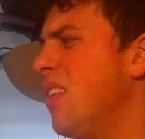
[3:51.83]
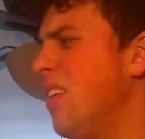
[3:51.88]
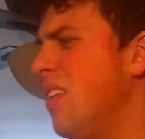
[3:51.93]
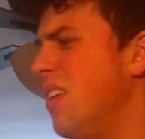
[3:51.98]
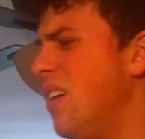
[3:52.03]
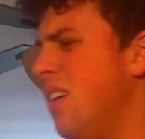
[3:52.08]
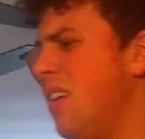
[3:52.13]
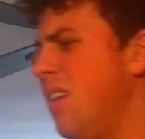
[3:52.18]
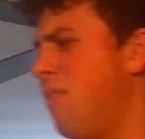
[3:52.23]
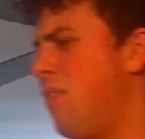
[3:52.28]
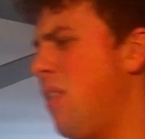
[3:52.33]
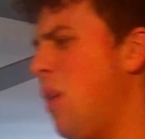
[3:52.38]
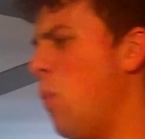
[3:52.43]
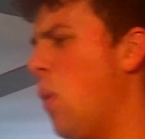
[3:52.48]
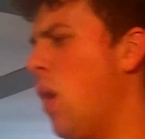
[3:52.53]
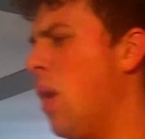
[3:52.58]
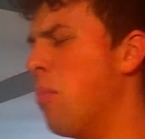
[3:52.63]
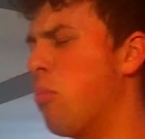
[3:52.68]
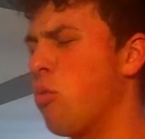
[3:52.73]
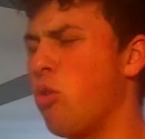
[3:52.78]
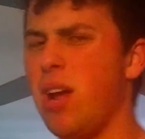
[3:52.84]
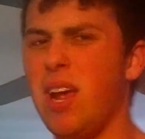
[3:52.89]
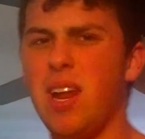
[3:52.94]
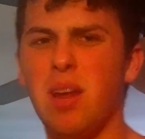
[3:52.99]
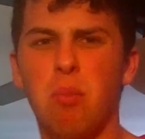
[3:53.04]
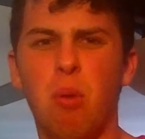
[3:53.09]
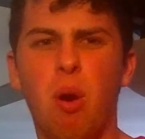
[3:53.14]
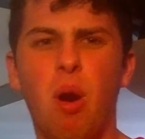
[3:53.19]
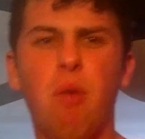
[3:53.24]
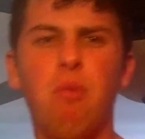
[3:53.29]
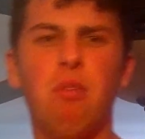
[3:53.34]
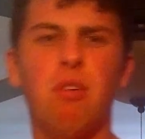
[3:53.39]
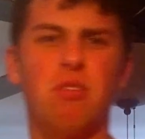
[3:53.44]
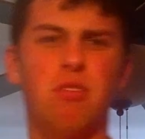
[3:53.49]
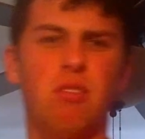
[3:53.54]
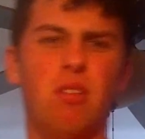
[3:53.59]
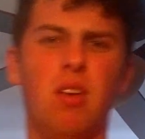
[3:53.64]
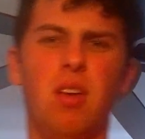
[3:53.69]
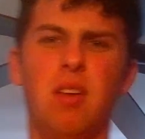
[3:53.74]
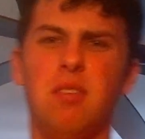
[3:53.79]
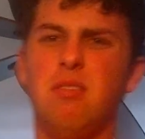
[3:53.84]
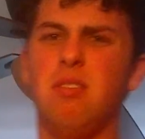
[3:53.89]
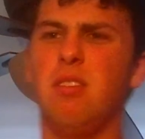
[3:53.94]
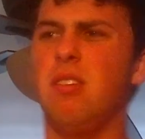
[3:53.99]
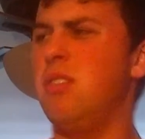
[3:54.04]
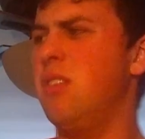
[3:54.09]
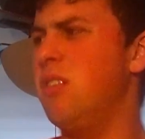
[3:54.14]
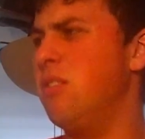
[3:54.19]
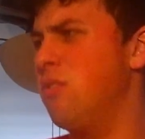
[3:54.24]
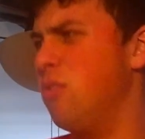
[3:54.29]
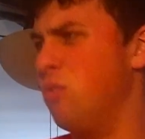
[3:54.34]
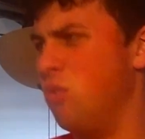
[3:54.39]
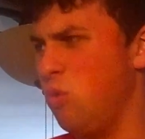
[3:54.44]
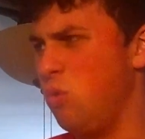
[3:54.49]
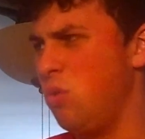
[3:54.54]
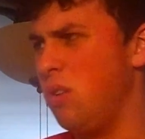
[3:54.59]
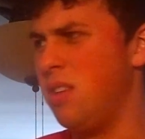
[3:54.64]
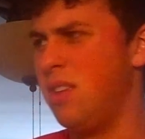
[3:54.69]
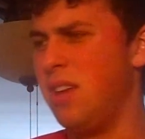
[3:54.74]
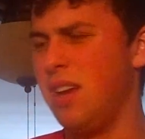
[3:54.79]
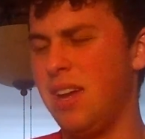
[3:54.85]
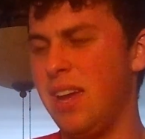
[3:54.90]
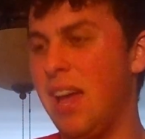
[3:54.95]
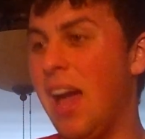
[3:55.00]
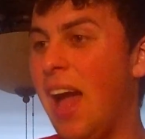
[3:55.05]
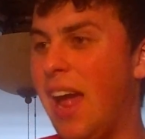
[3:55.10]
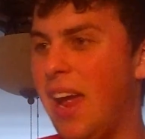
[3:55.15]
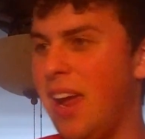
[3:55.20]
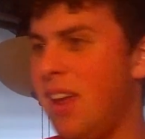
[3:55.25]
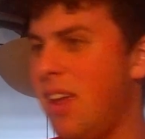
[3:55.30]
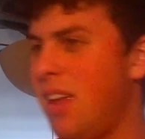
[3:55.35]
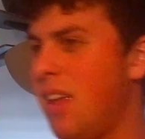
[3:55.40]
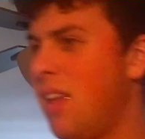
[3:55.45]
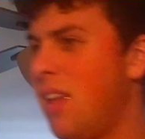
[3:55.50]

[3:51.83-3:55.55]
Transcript: uh, if they want to brand him off as, as this lunatic guy.